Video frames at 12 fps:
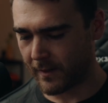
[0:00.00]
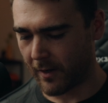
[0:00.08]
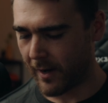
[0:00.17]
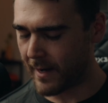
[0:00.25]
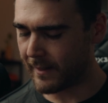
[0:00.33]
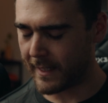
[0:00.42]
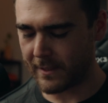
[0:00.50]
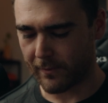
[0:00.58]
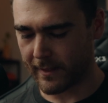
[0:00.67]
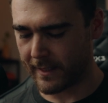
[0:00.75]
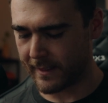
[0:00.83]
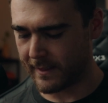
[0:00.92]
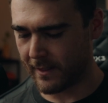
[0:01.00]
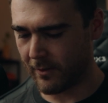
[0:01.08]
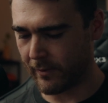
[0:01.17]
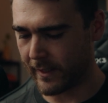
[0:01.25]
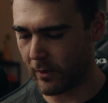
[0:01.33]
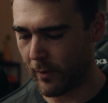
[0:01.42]
Alright, is what it is.
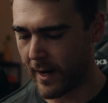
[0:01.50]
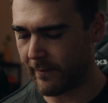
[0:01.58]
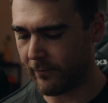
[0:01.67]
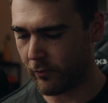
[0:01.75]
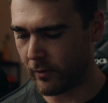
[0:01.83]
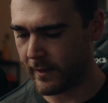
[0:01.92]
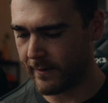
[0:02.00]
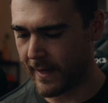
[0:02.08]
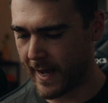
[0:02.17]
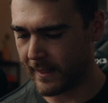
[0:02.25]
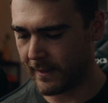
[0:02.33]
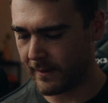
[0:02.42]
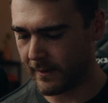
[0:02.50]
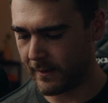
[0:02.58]
We're going to wait for that